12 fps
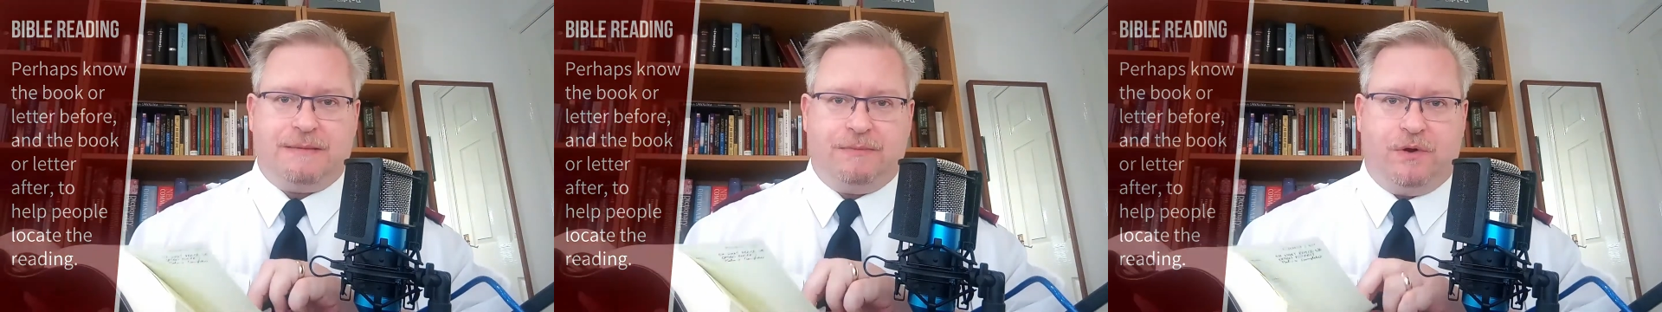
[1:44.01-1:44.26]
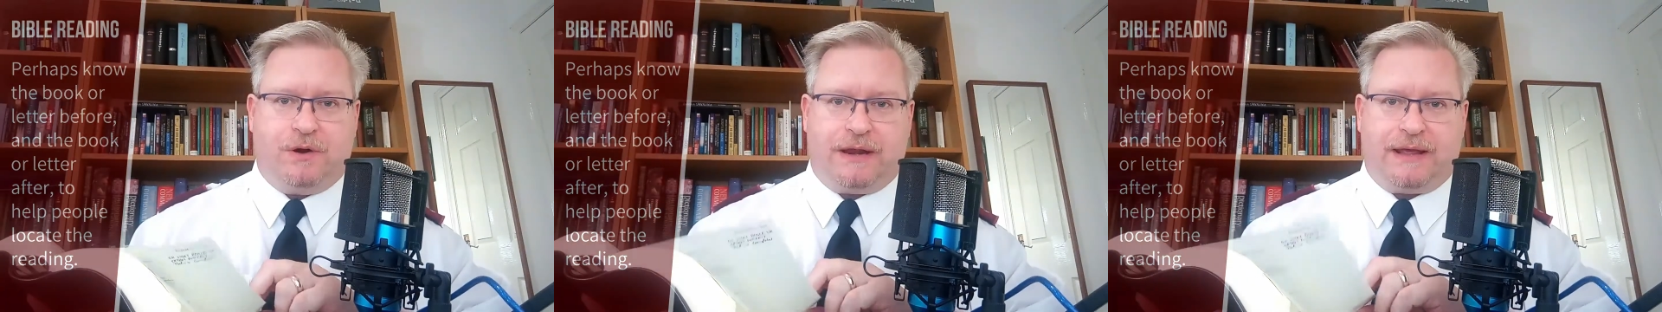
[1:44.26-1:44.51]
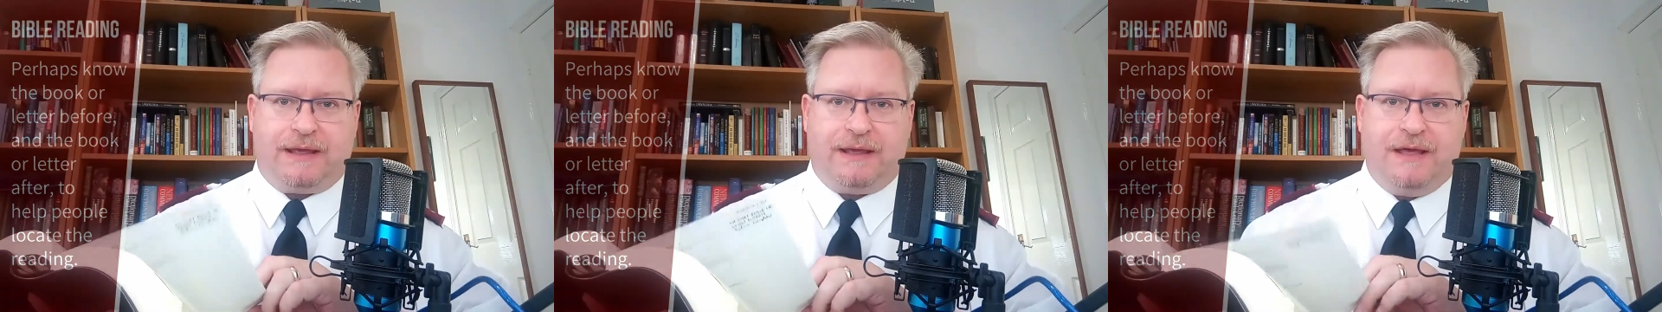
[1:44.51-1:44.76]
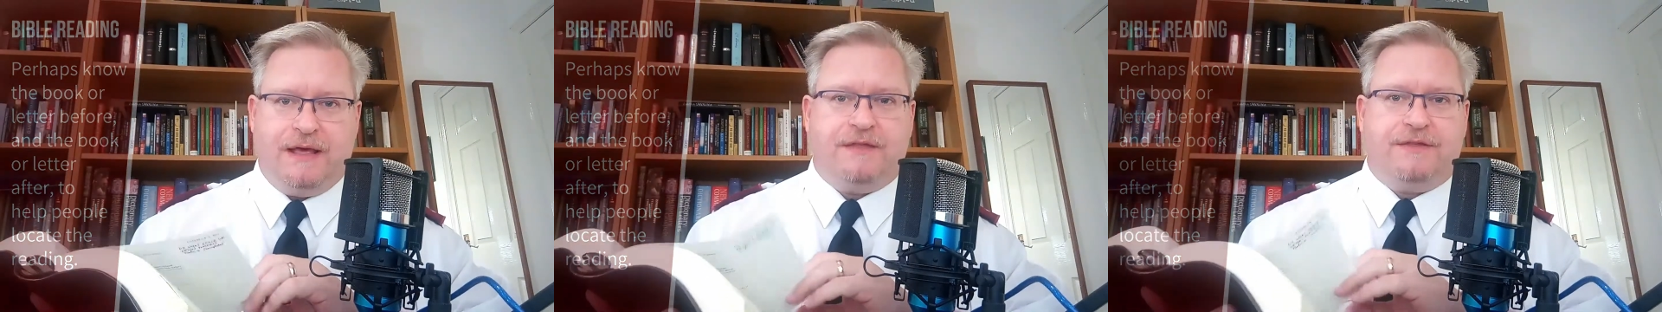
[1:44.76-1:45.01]
morning
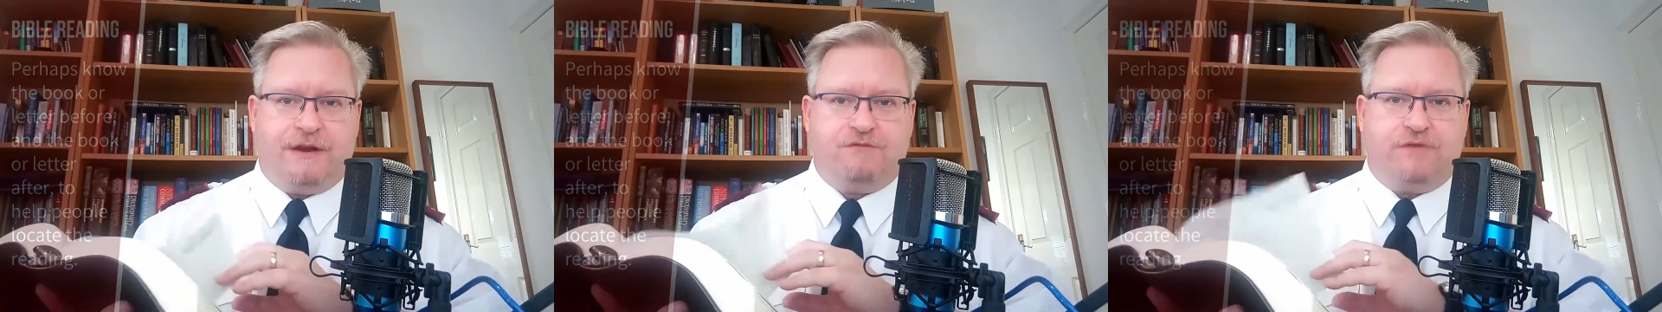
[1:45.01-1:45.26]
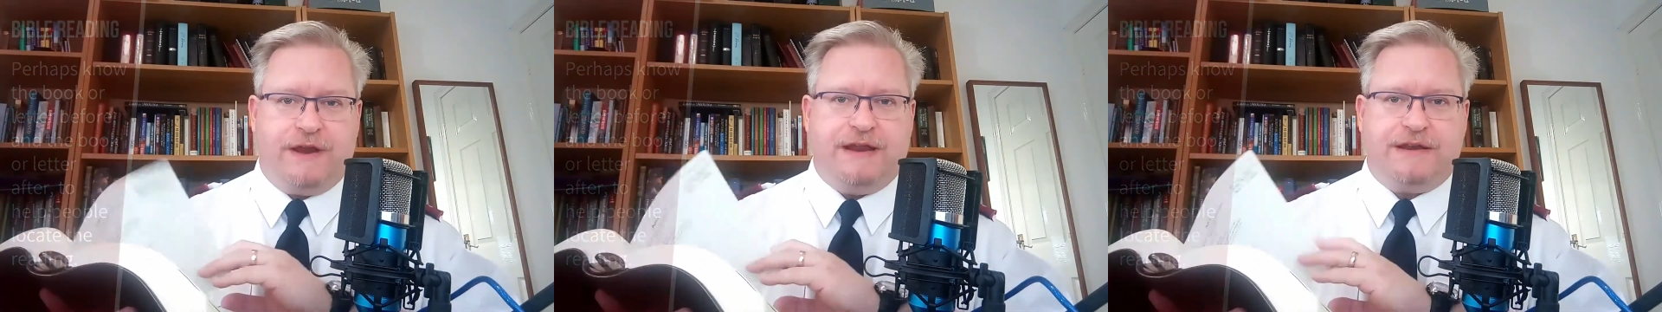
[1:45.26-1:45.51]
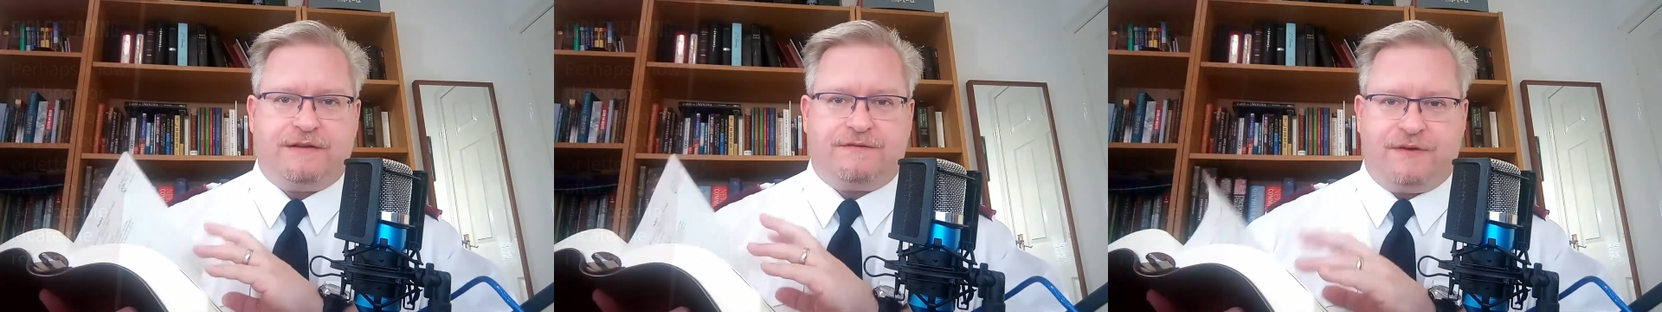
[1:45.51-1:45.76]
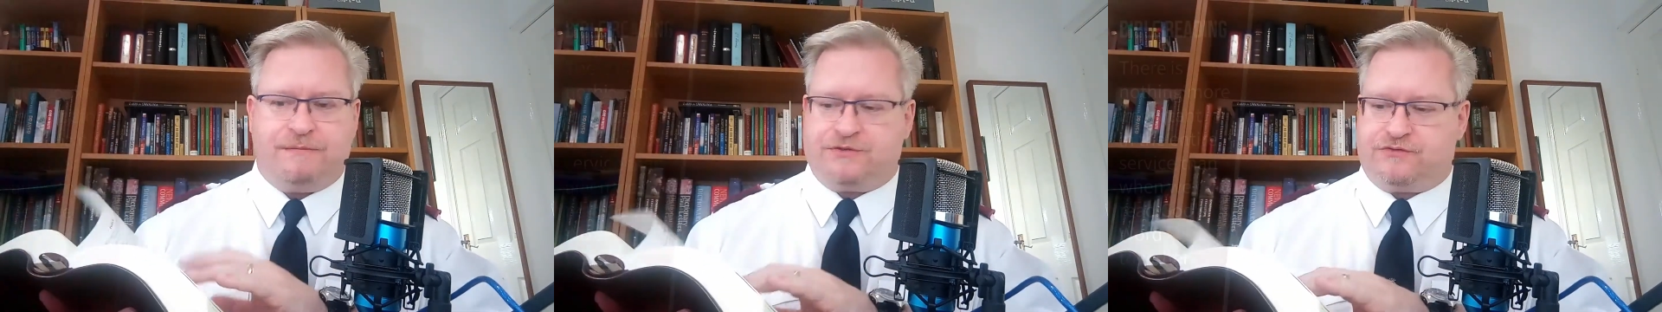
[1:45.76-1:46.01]
than read
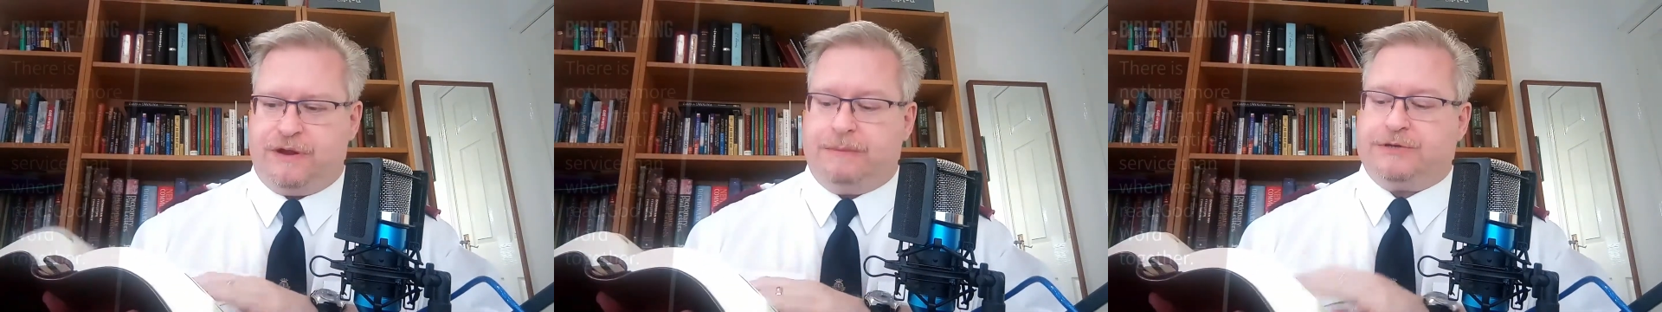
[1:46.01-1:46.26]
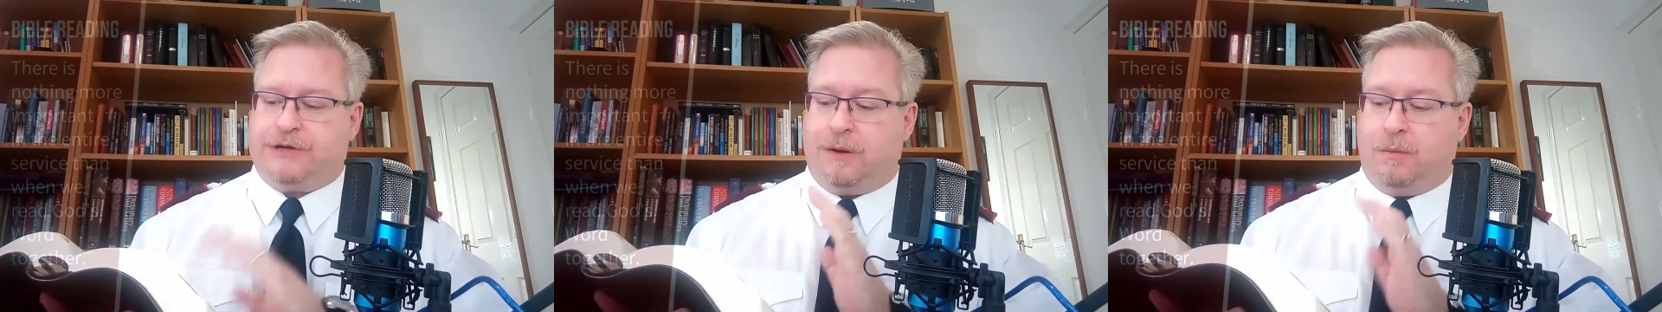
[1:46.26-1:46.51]
from Scripture.